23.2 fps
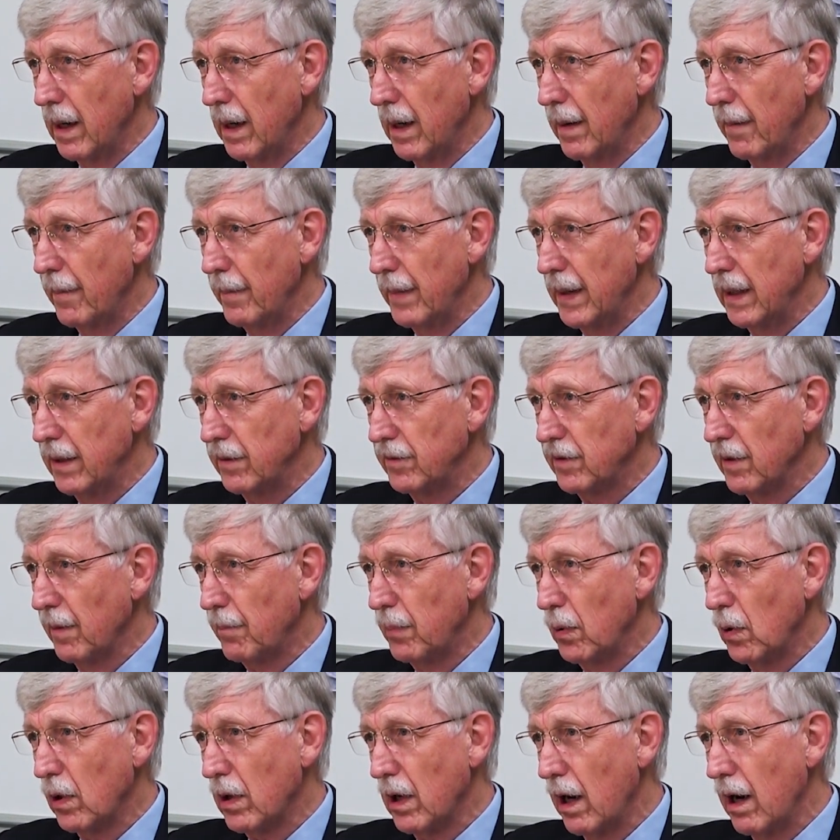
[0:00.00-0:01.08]
um, it's a
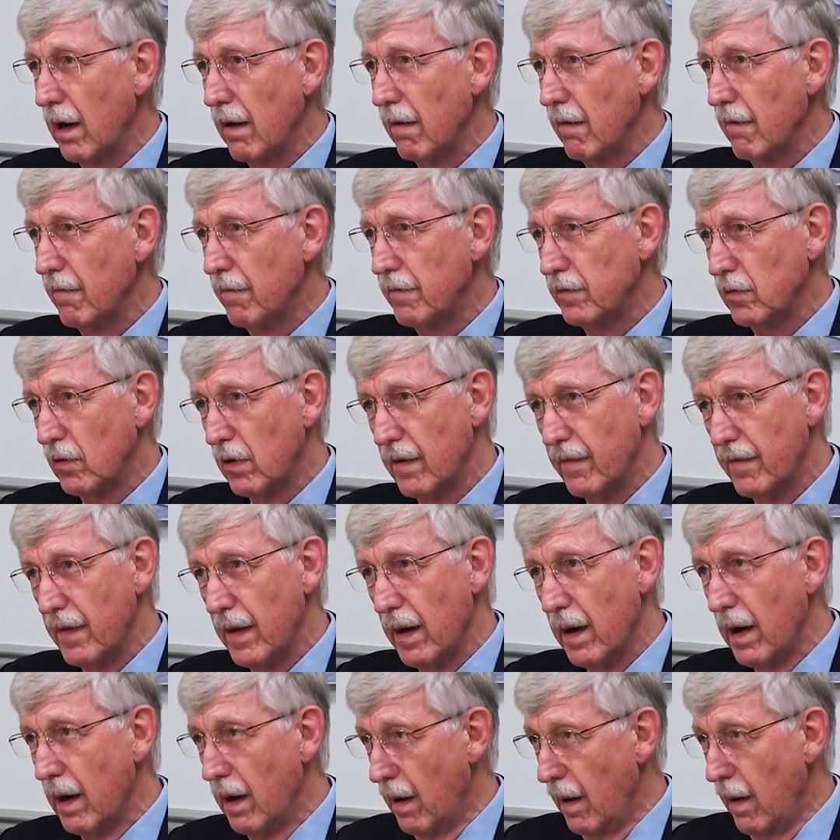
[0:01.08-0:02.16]
book of sort of
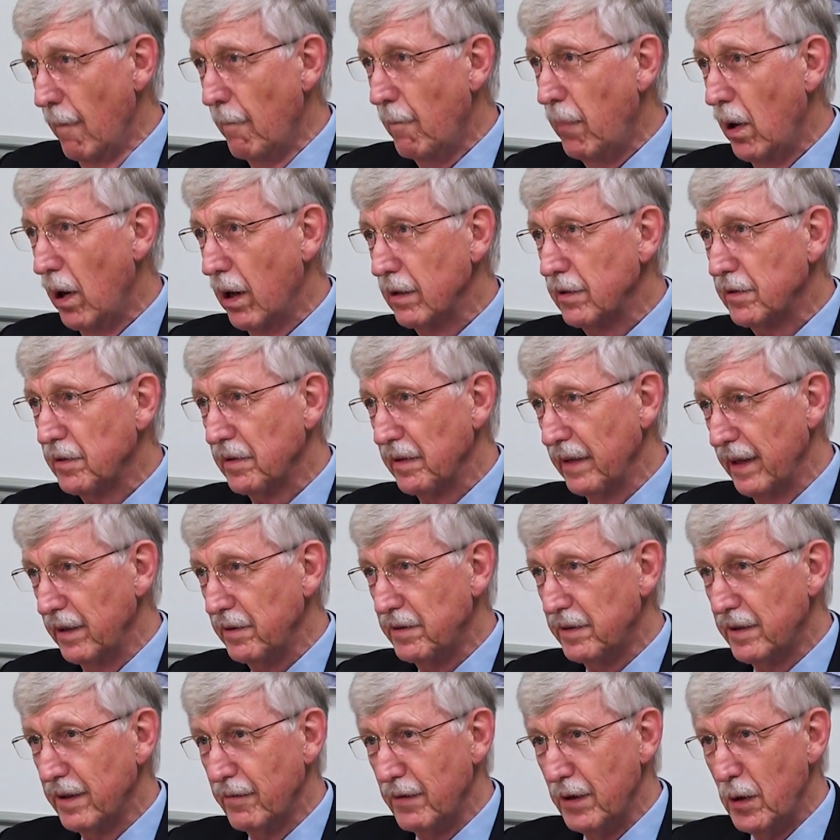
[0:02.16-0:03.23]
the parts
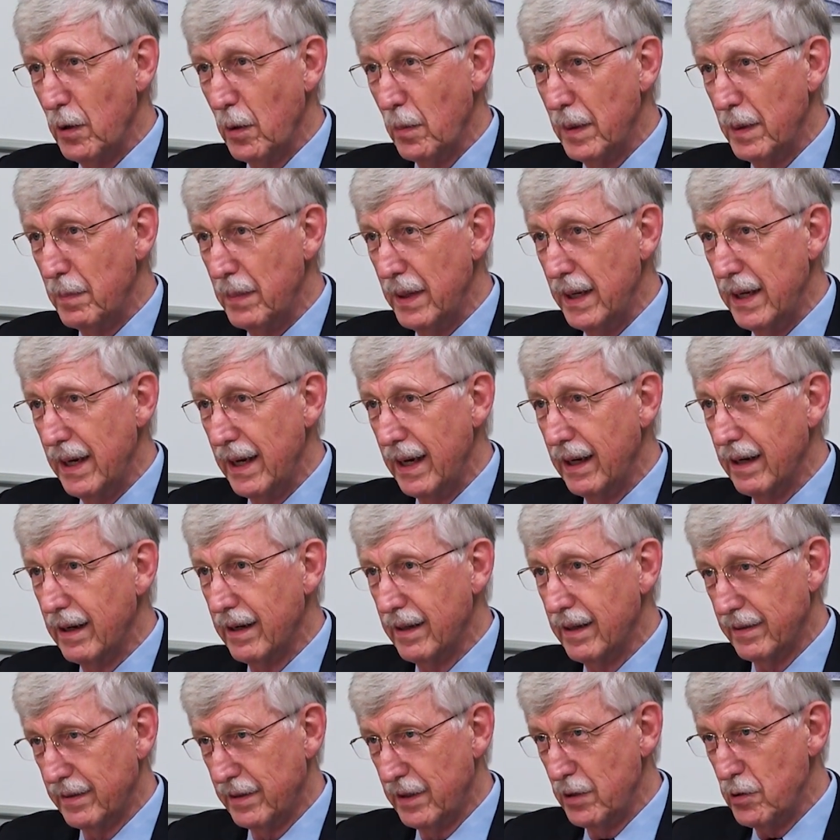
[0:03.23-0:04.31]
list of a human being,
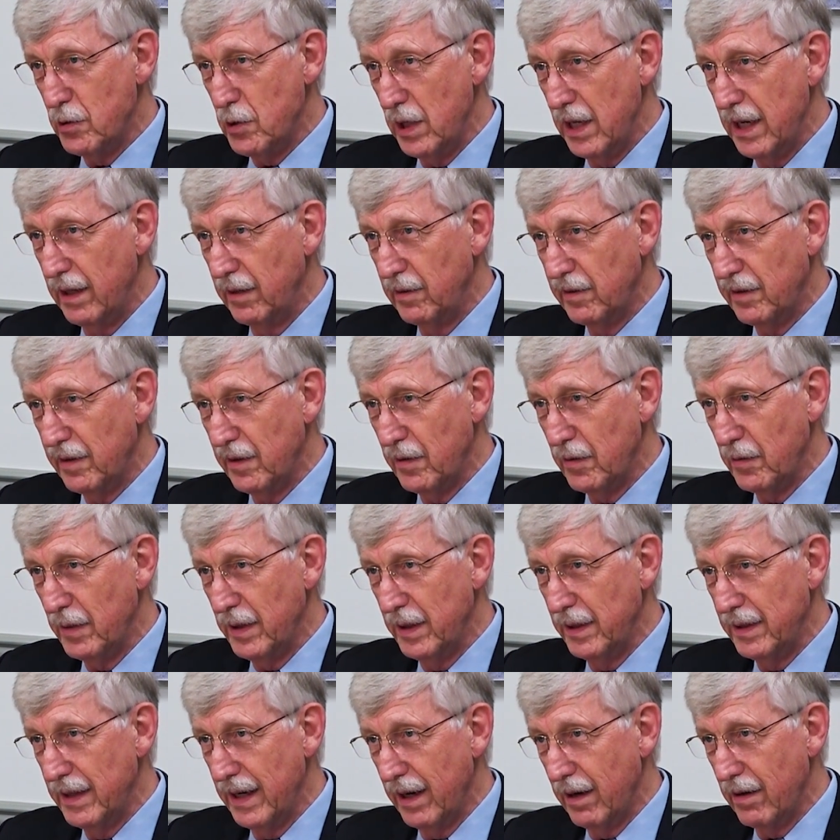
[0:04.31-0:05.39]
the genes that are
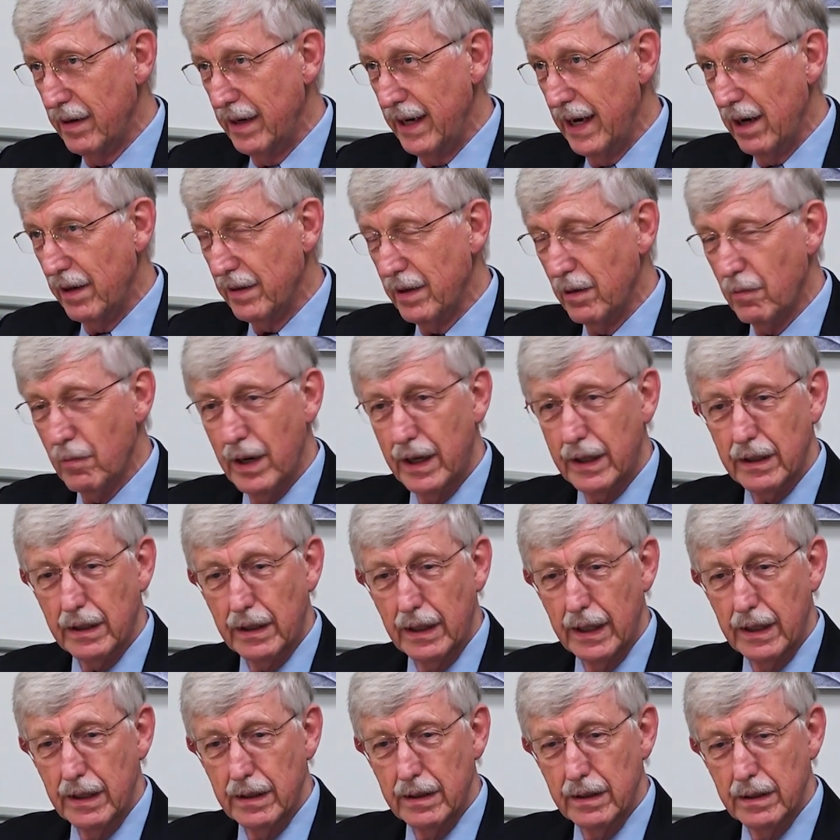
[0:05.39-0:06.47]
in there and how they're
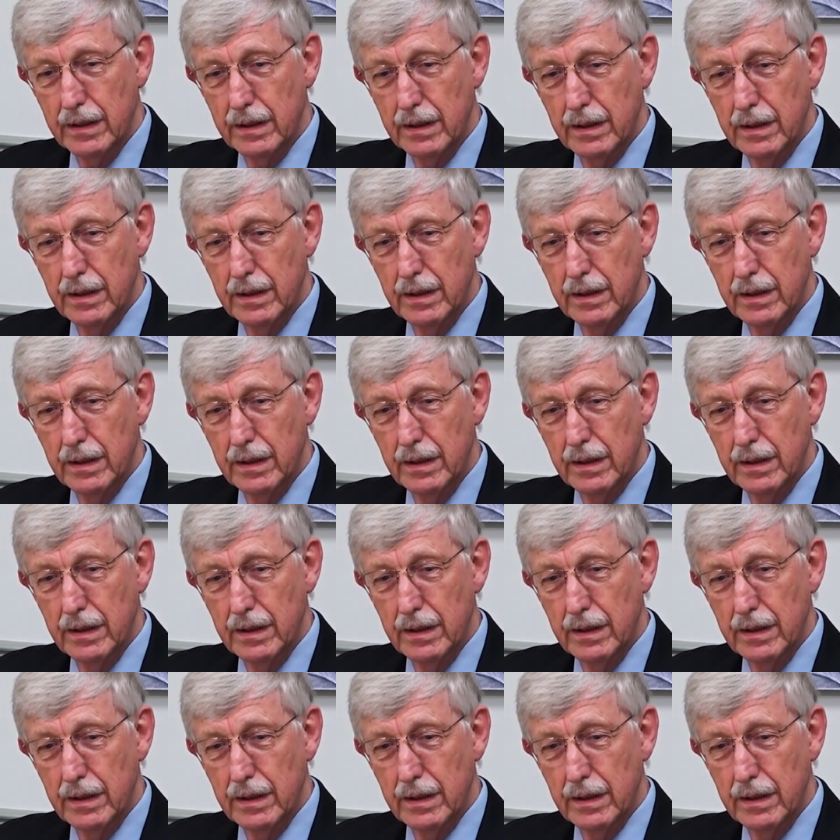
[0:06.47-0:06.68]
regulated